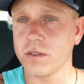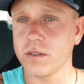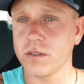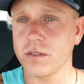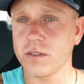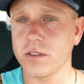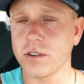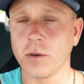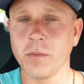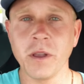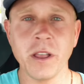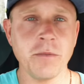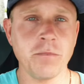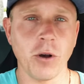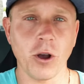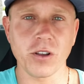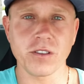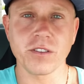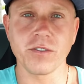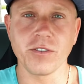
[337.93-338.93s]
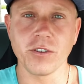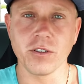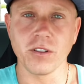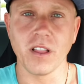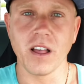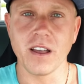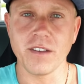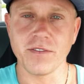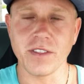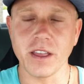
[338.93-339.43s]
so many parts of your
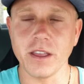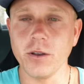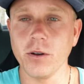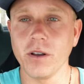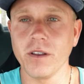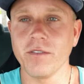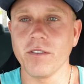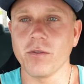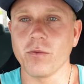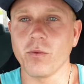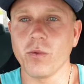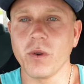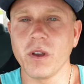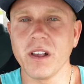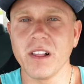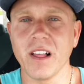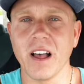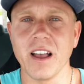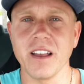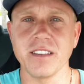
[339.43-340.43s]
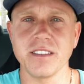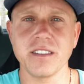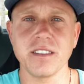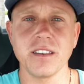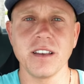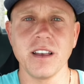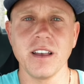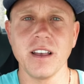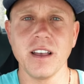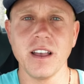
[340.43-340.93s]
life that you don't even realize
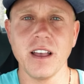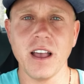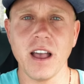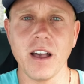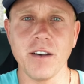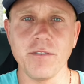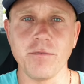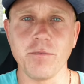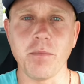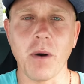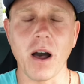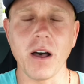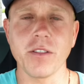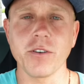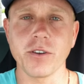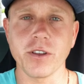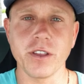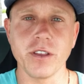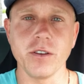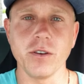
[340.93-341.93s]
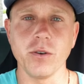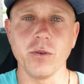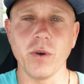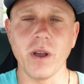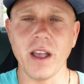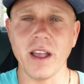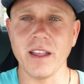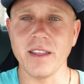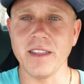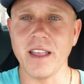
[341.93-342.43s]
have bothered you
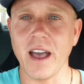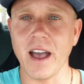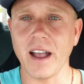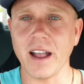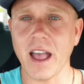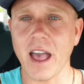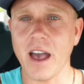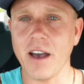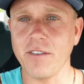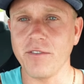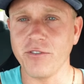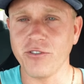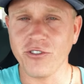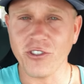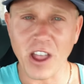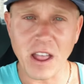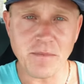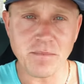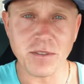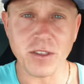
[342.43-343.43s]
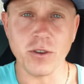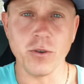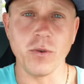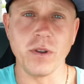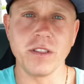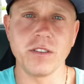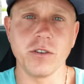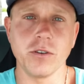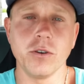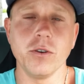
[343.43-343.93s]
and that have shaped you
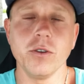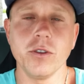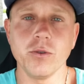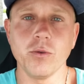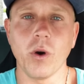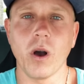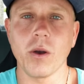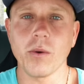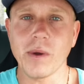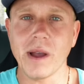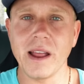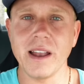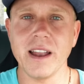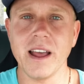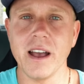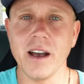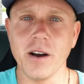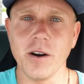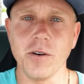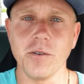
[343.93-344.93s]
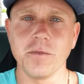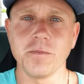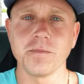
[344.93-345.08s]
into who you are right now.